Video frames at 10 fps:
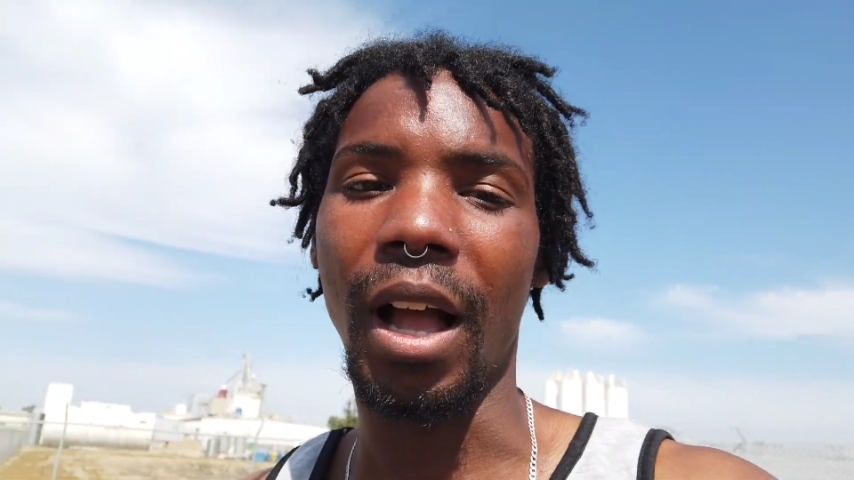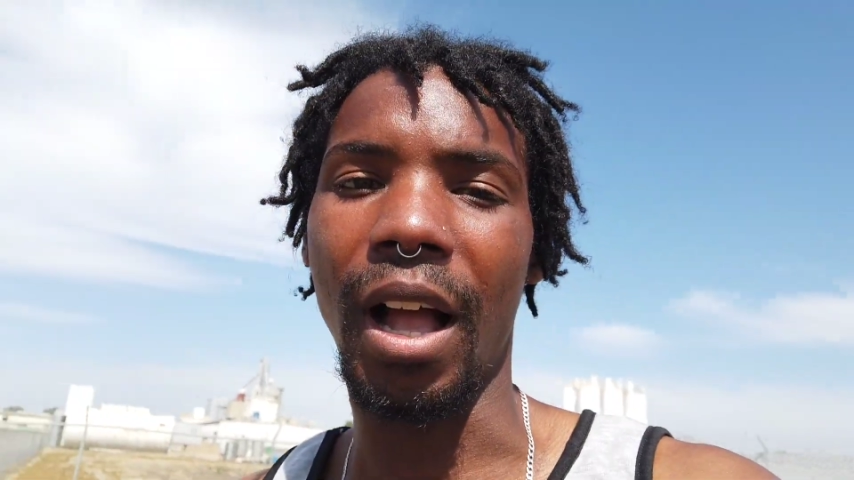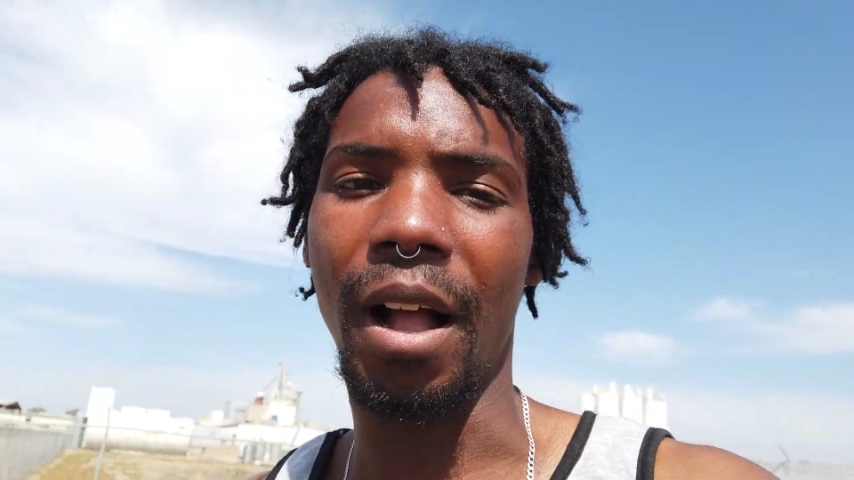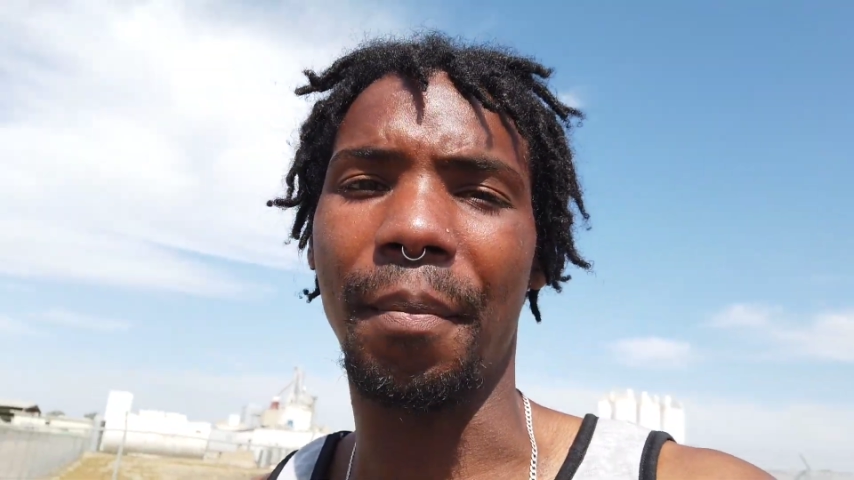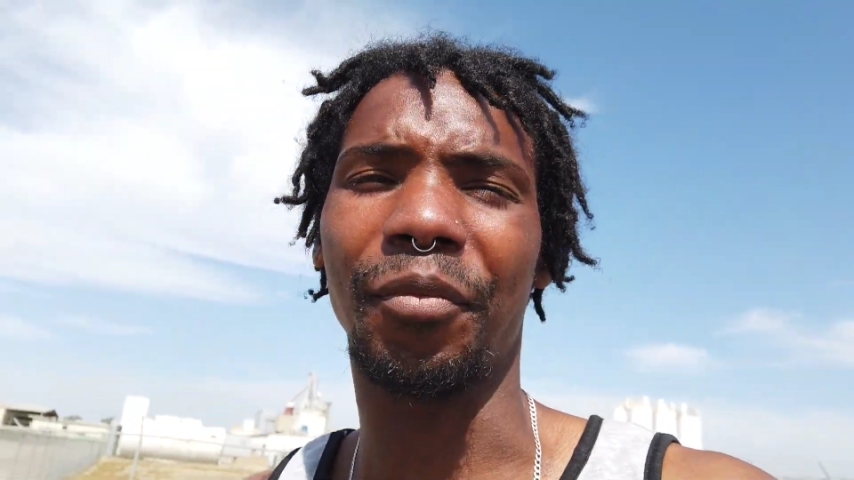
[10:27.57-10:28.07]

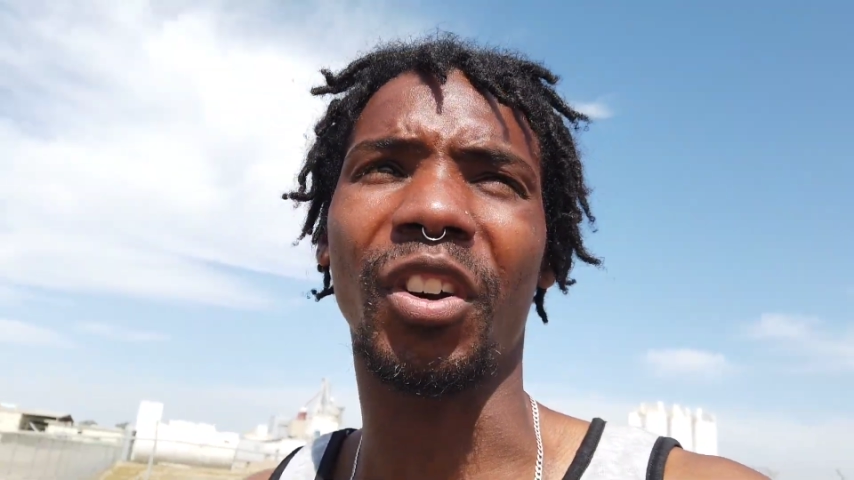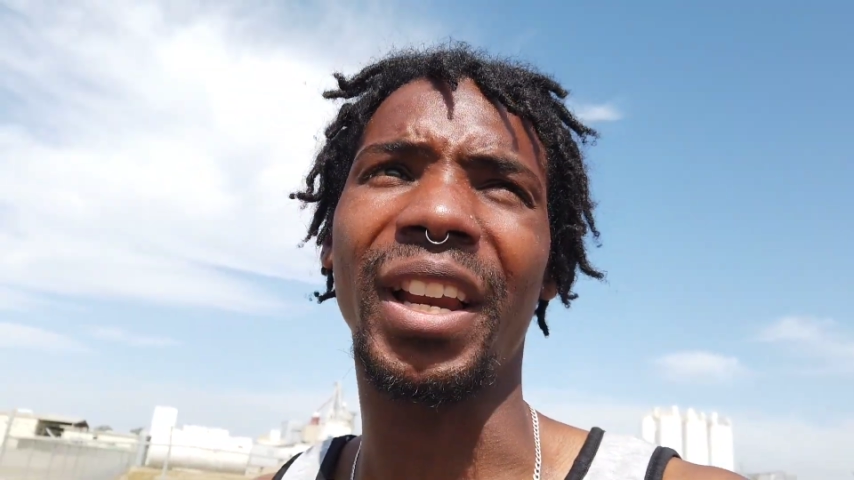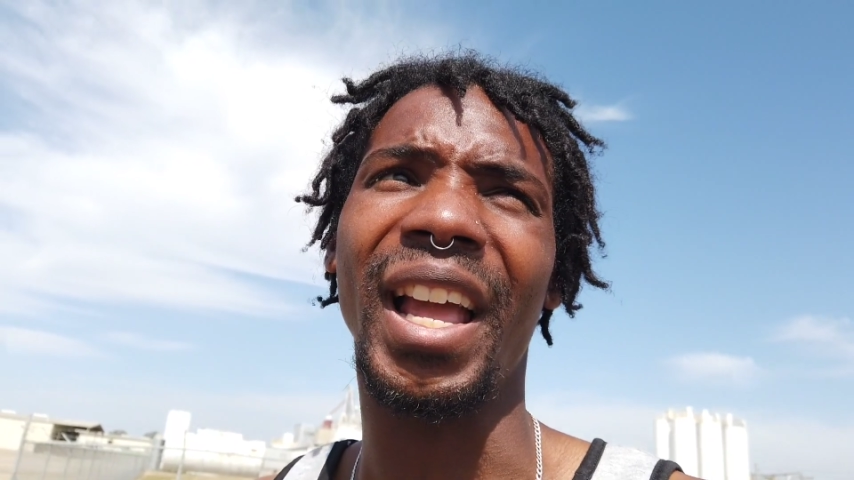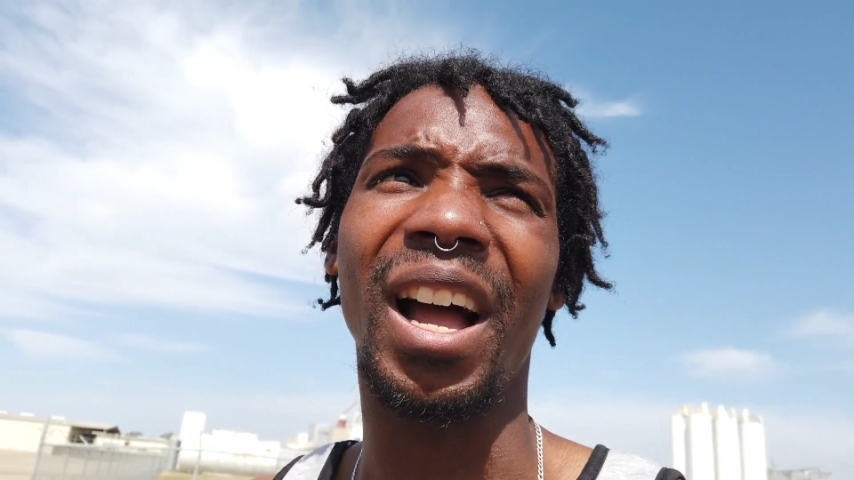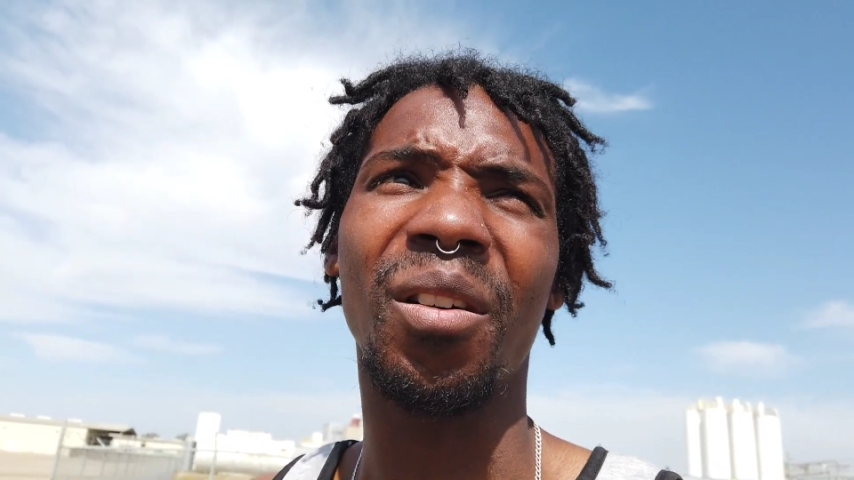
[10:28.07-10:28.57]
Um,
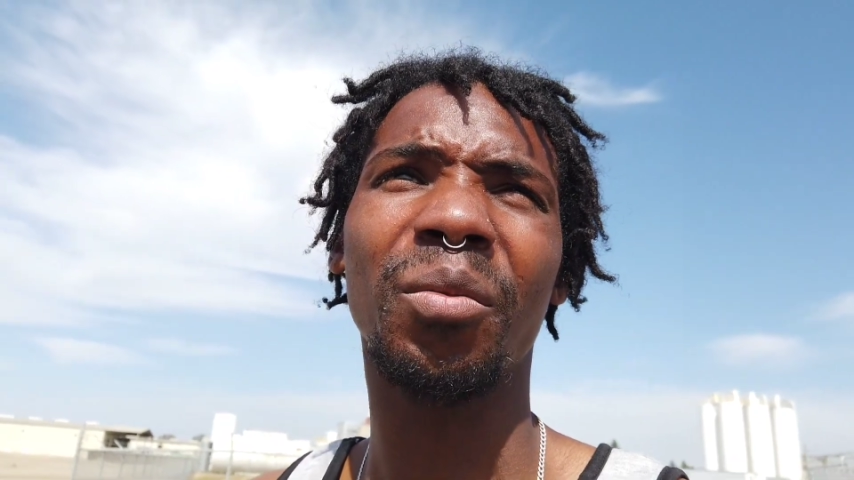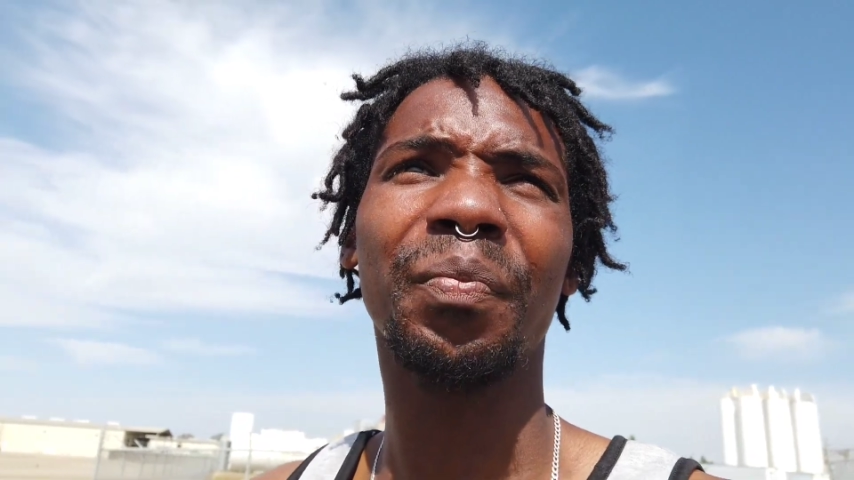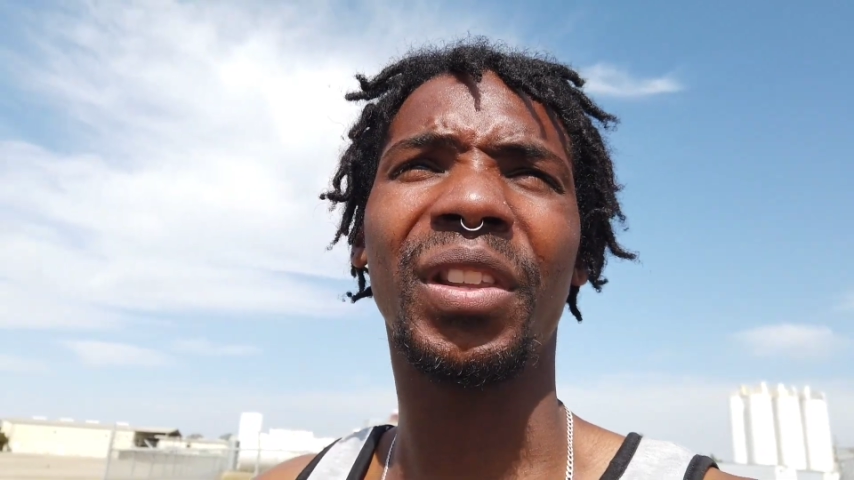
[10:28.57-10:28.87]
right now,